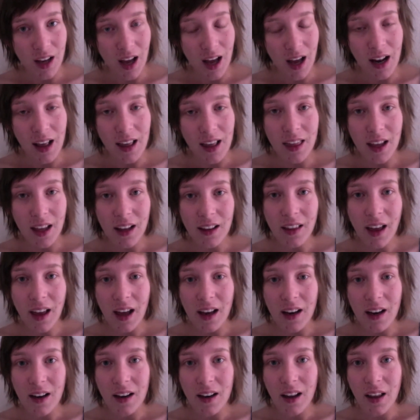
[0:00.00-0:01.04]
And I think
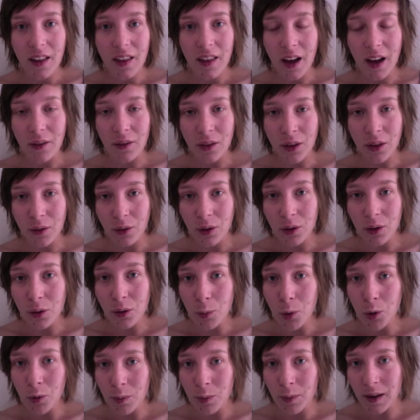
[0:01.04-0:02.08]
that the renewal
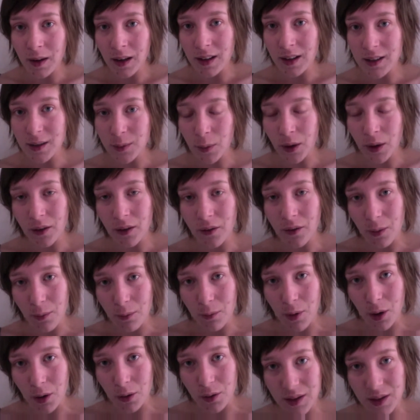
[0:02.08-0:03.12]
movement is one of the
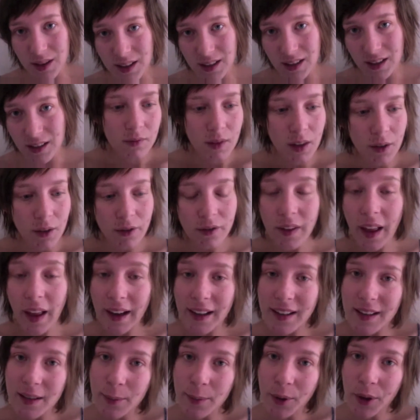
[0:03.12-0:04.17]
most
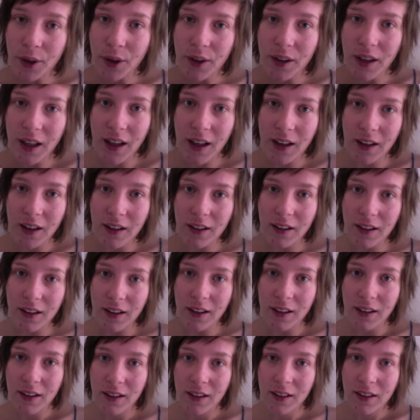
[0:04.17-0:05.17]
flexible in